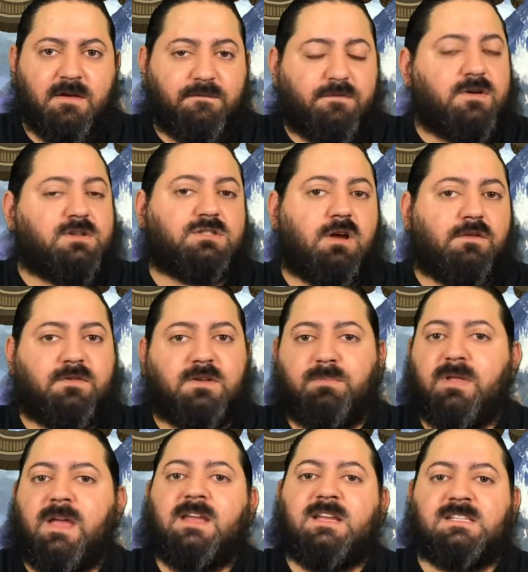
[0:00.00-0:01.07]
First off, in the
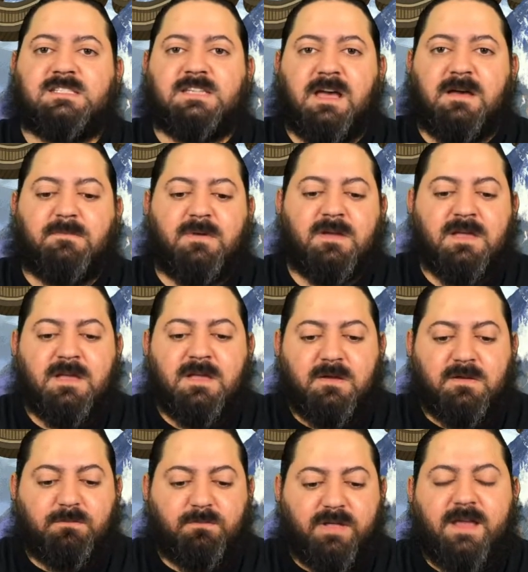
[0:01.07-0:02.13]
planning step,
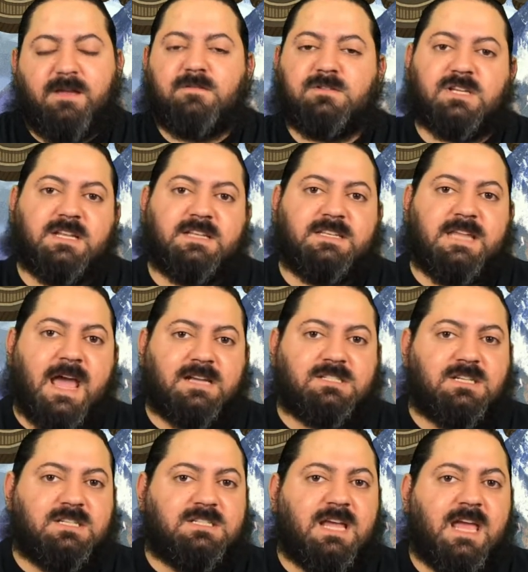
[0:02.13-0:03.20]
players can
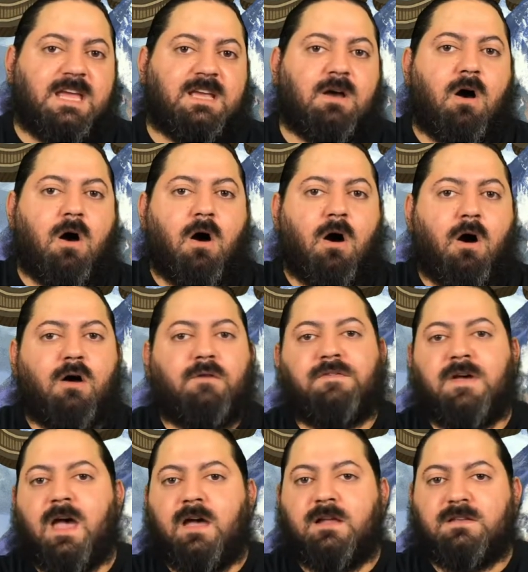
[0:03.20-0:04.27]
actually take
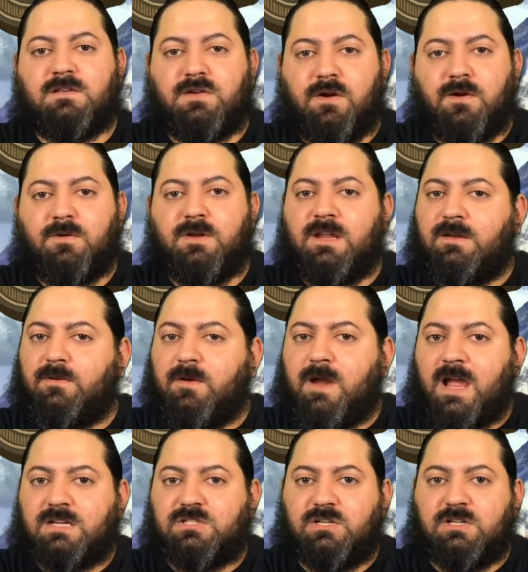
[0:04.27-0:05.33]
off-turn
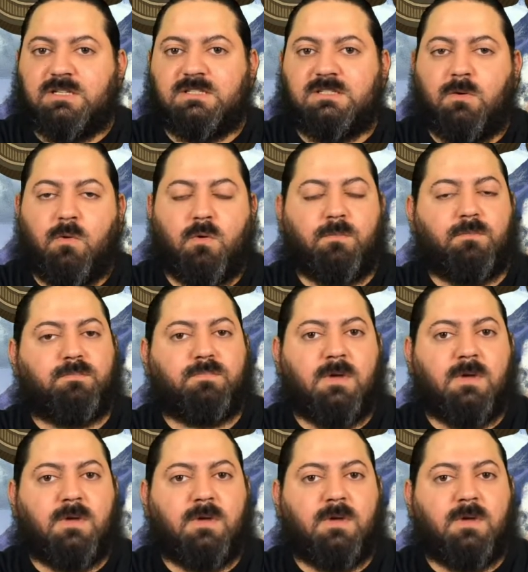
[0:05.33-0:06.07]
interactions or